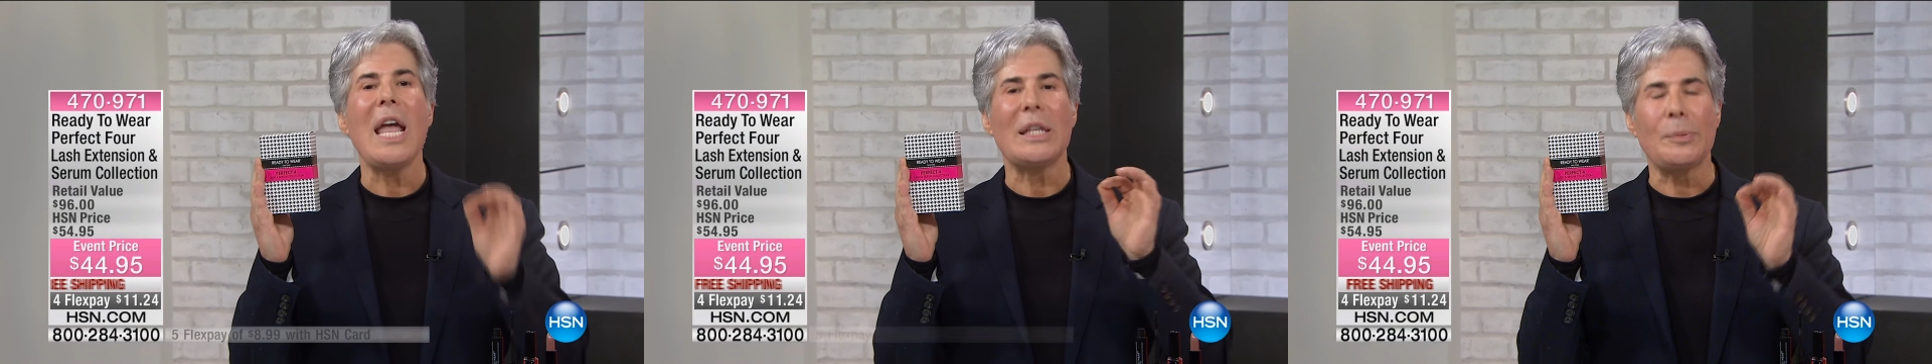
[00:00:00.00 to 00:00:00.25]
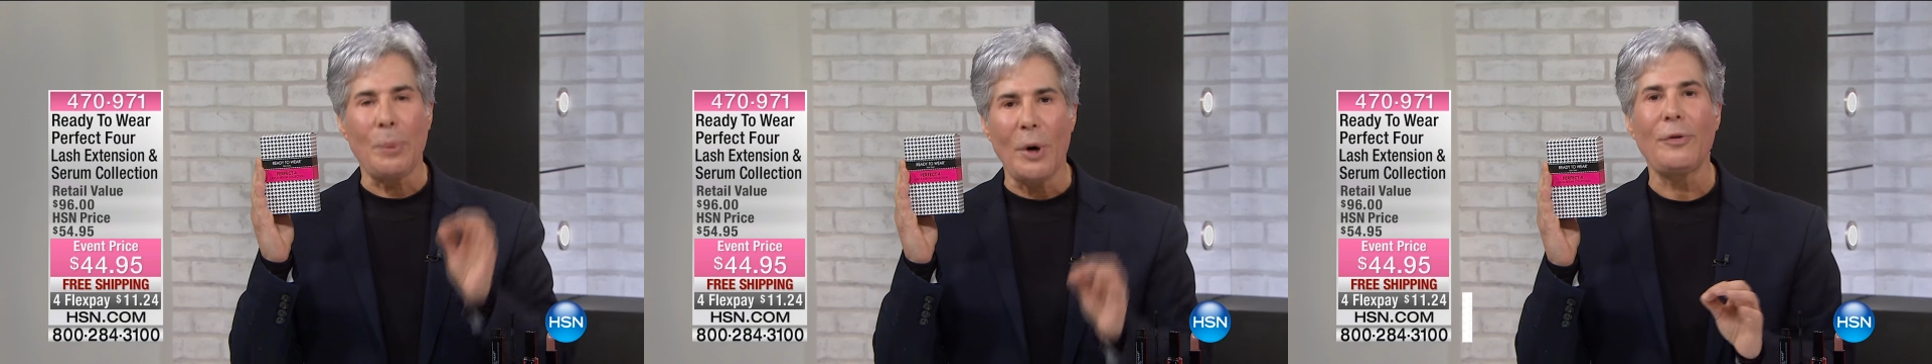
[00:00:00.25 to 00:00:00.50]

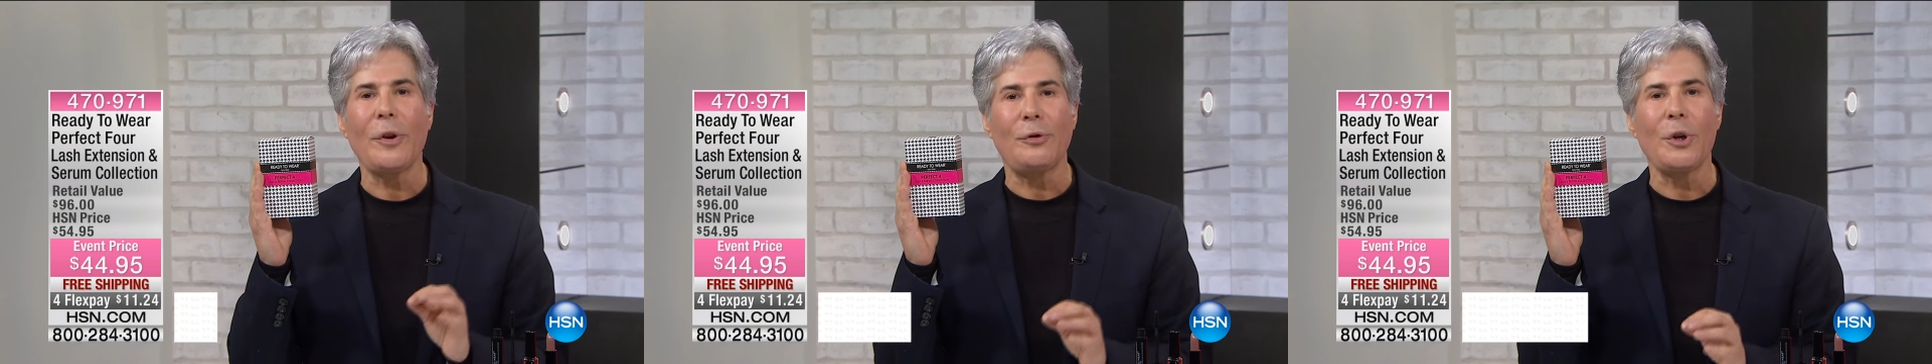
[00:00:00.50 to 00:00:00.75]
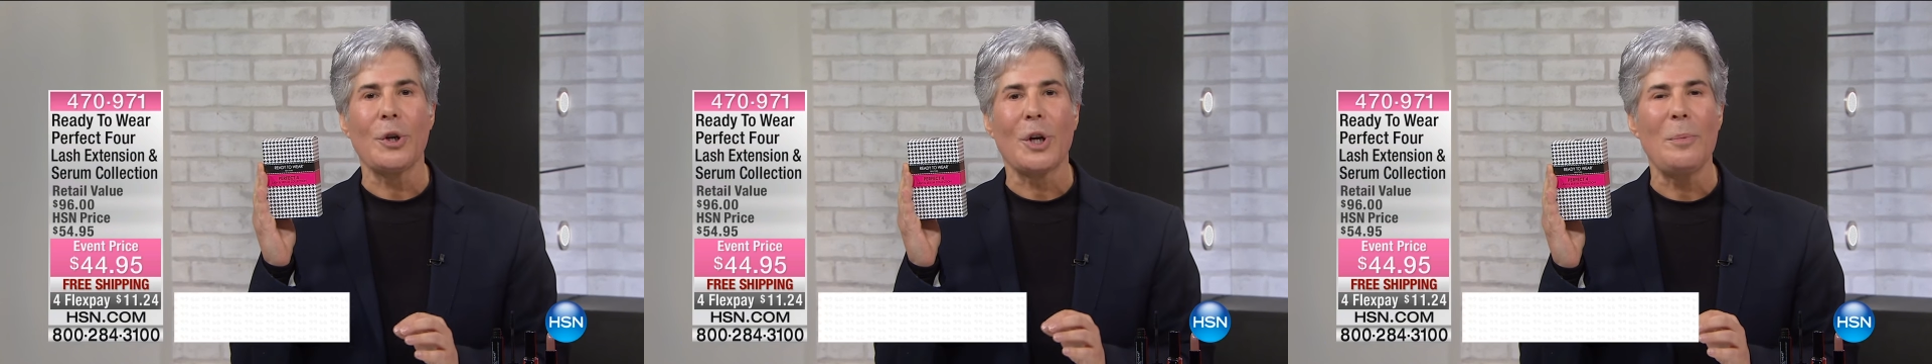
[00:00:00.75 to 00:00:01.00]
It's perfect
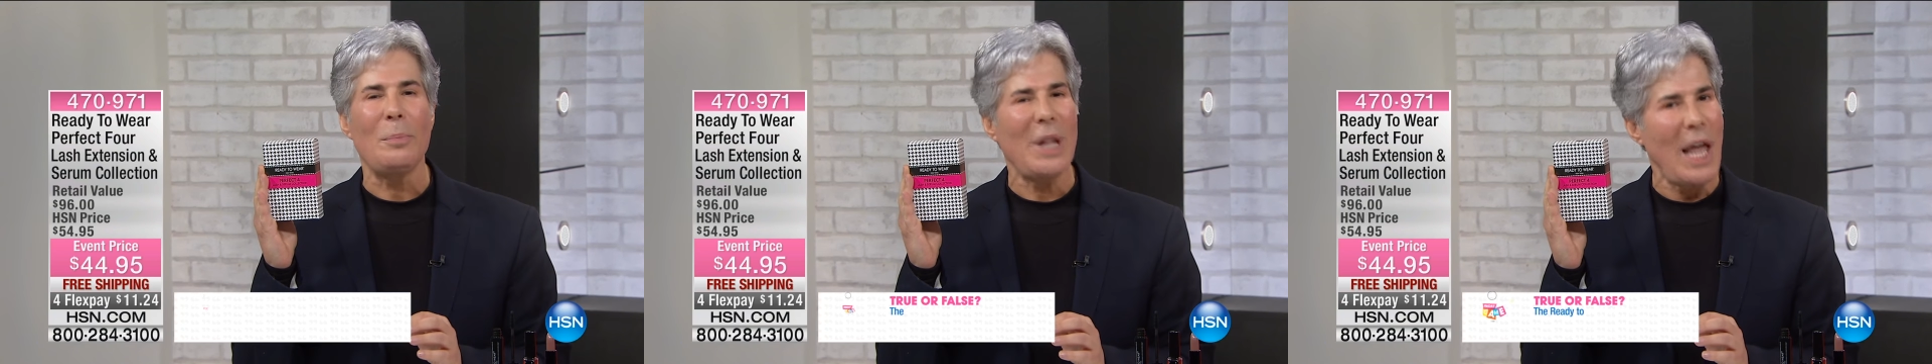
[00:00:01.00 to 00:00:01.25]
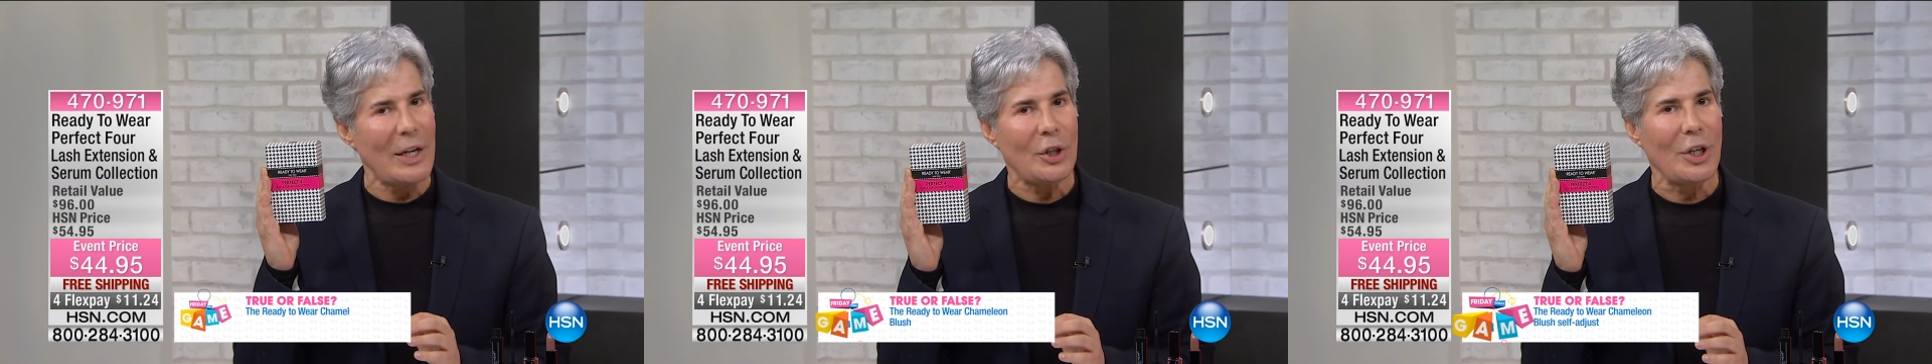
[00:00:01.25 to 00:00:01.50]
for your
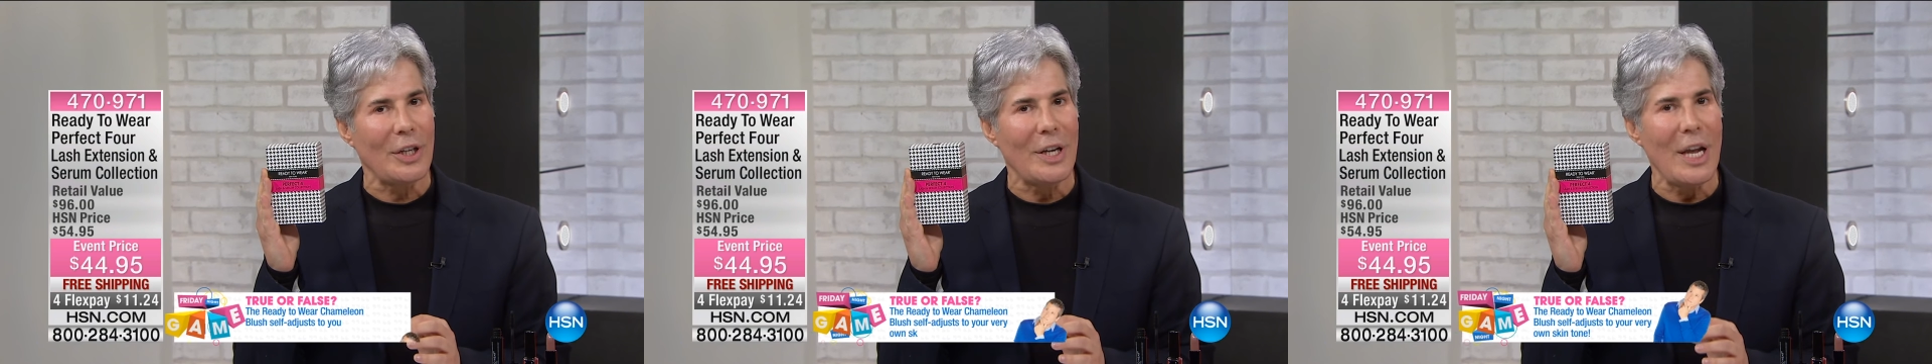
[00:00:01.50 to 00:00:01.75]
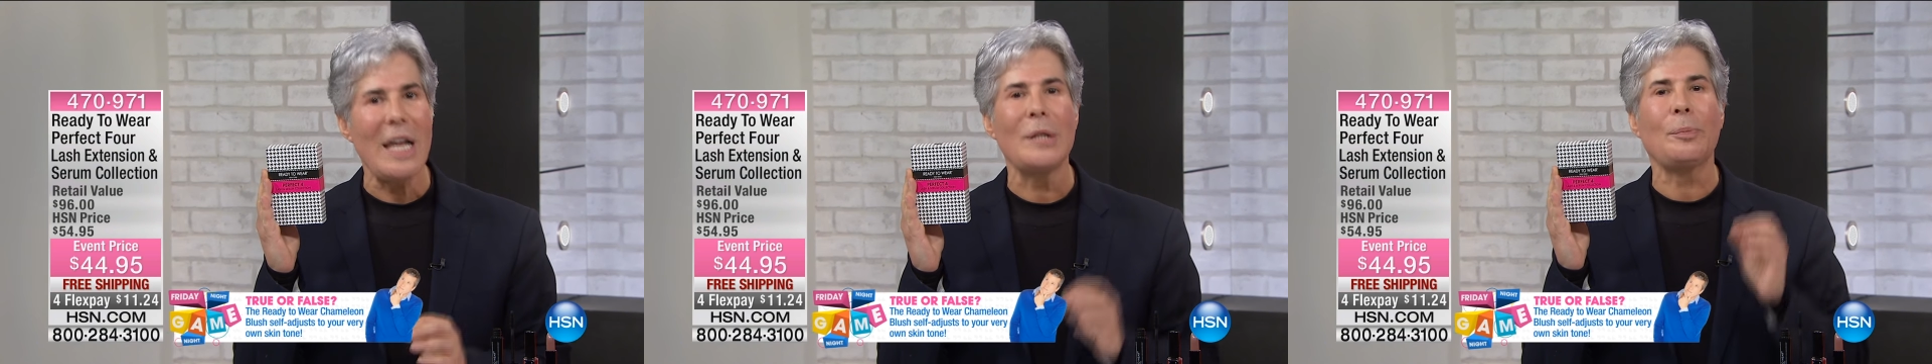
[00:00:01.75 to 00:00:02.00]
complexion.
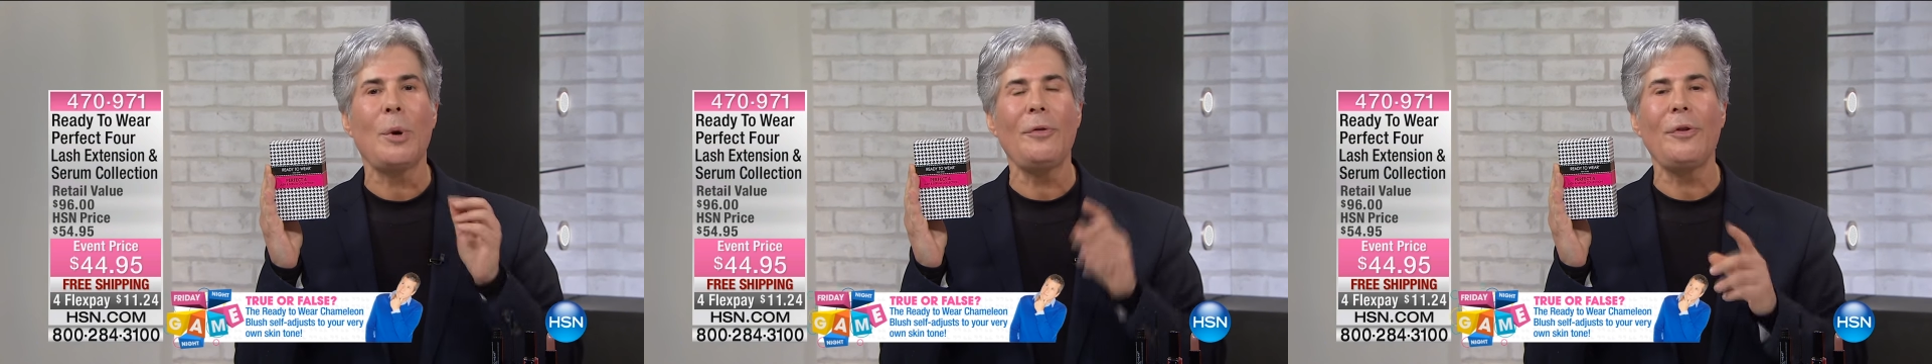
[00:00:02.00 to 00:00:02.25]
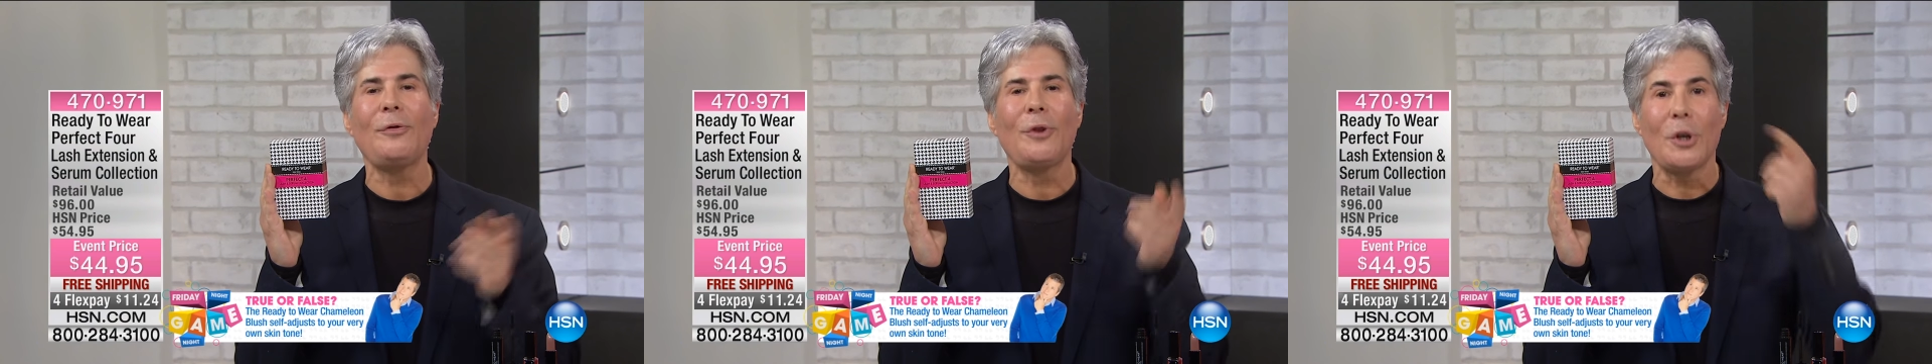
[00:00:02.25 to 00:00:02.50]
It's
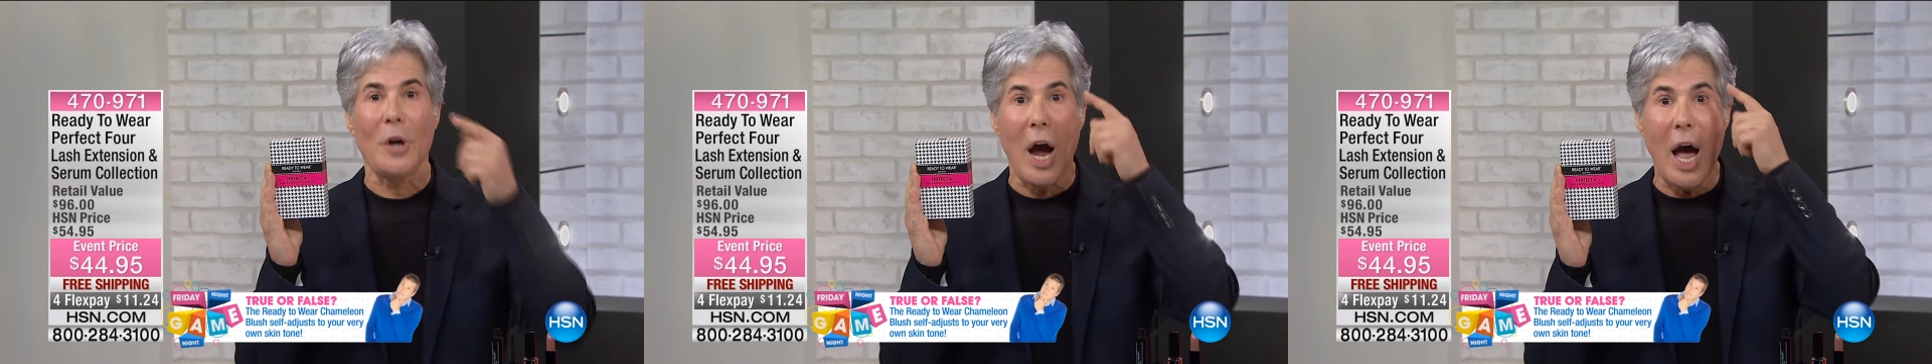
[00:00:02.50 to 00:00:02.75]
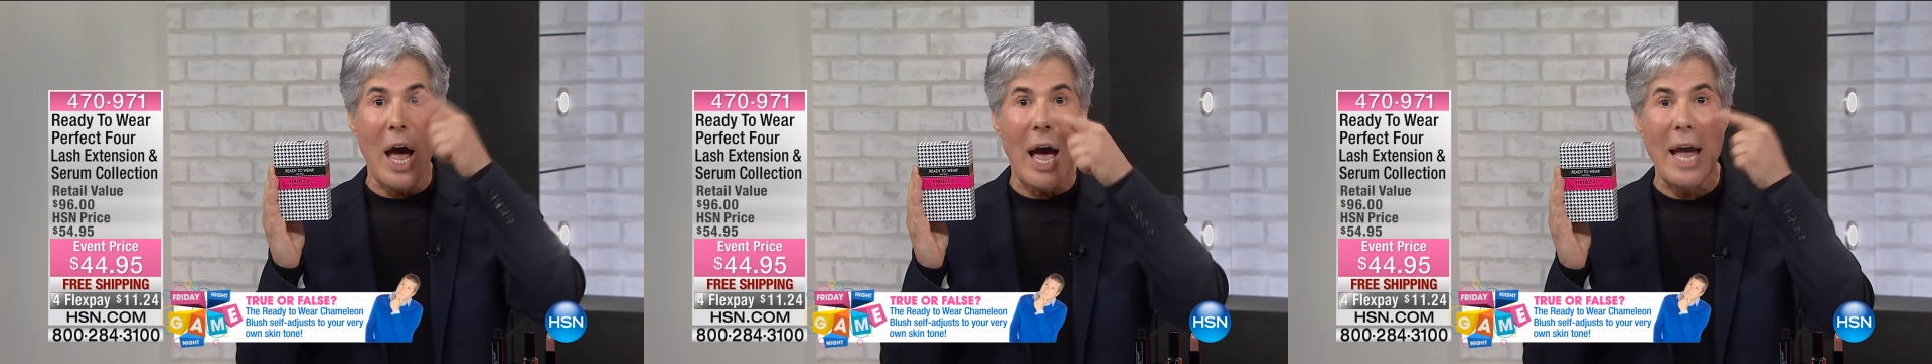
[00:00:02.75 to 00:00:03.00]
perfect for your
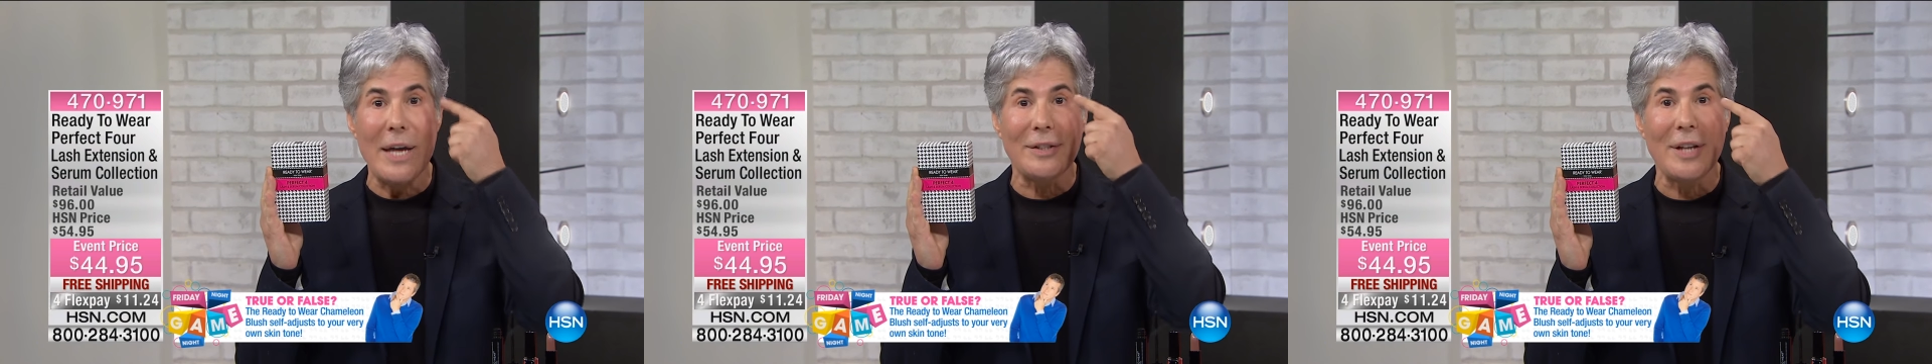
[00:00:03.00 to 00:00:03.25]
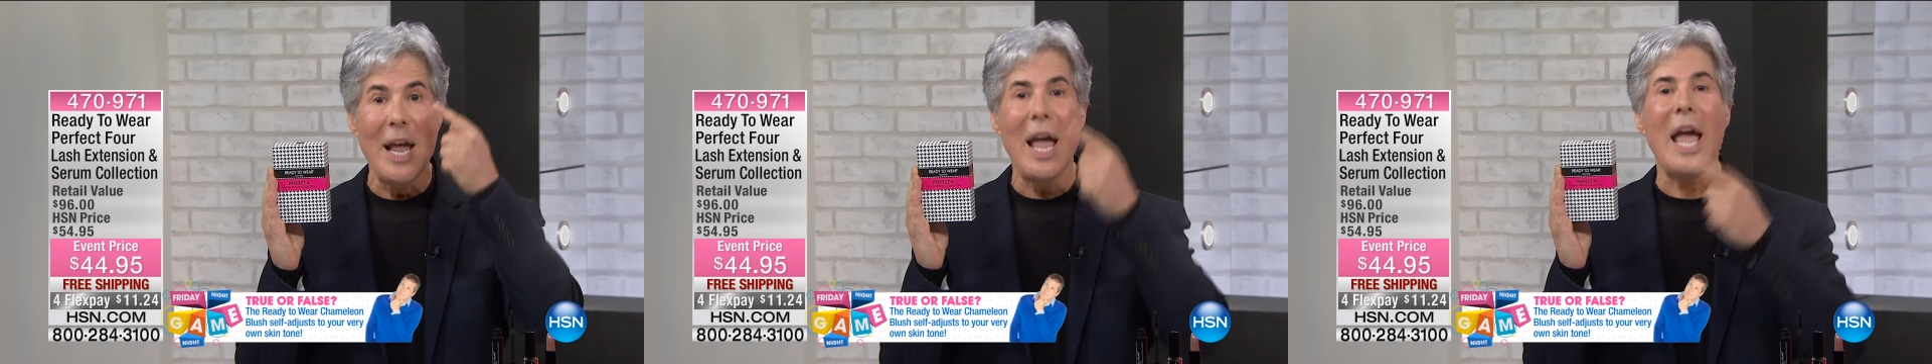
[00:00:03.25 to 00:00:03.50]
eyes